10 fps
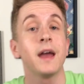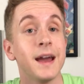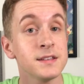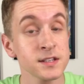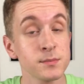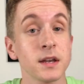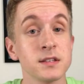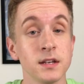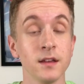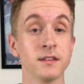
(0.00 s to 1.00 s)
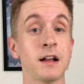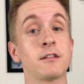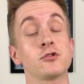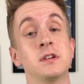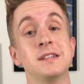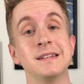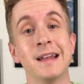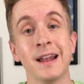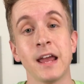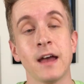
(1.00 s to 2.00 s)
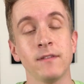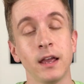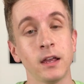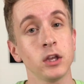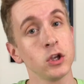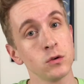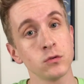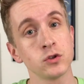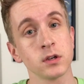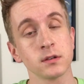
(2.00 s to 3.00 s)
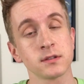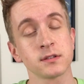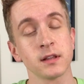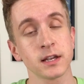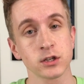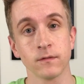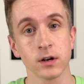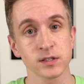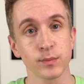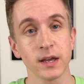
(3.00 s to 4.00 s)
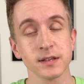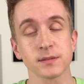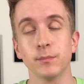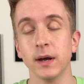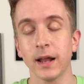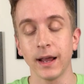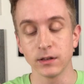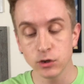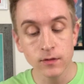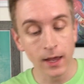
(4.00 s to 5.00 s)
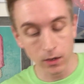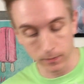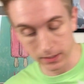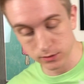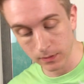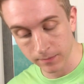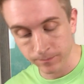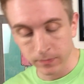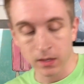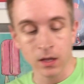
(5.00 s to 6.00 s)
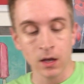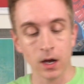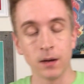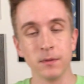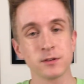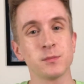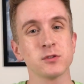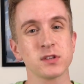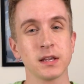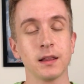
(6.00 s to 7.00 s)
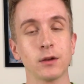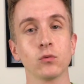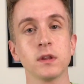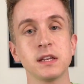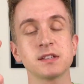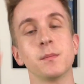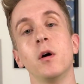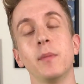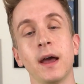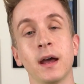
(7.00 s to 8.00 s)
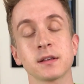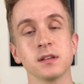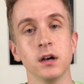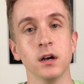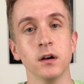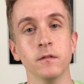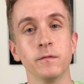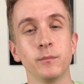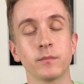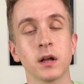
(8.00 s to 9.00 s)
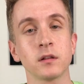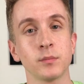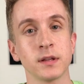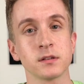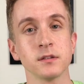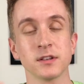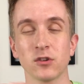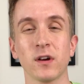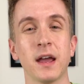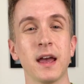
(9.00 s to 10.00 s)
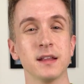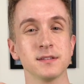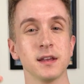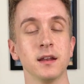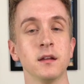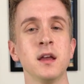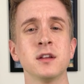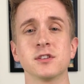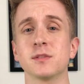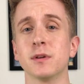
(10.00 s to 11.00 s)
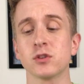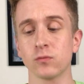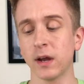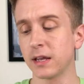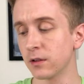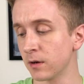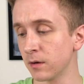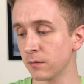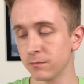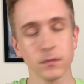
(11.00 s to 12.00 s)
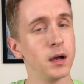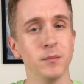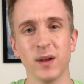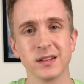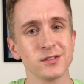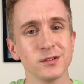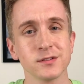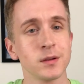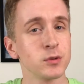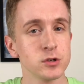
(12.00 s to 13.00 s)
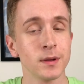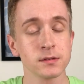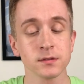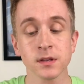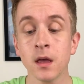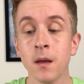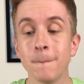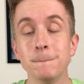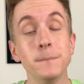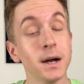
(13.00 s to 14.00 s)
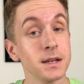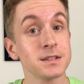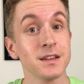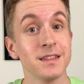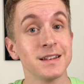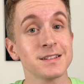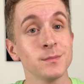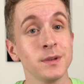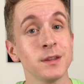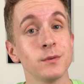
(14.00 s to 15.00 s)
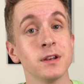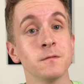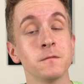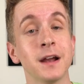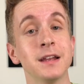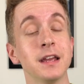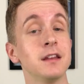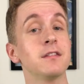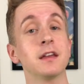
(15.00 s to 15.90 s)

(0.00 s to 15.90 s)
as expected, the Dollar Tree did not have a huge selection of art supplies, but I knew that going into it. It was mostly like really small packs of colored pencils and crayons and just a bunch of regular pencils, number 2 pencils. But that doesn't mean that we didn't find anything